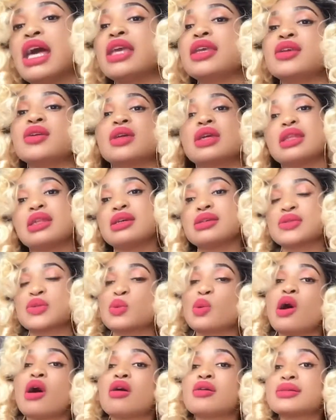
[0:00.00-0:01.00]
You can as
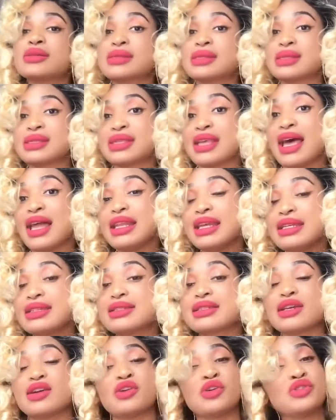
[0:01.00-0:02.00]
well sell
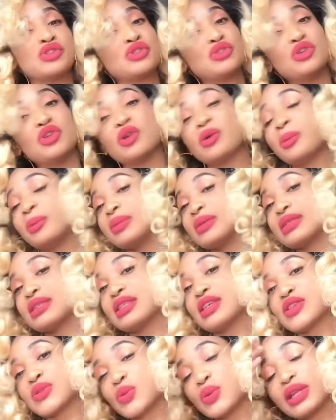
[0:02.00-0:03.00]
it or do your
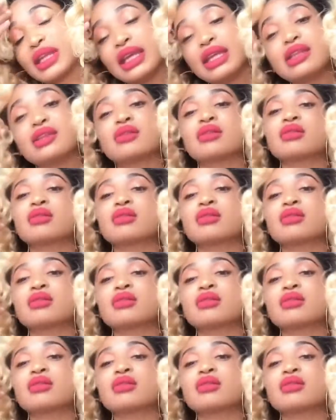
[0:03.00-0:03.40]
business with it.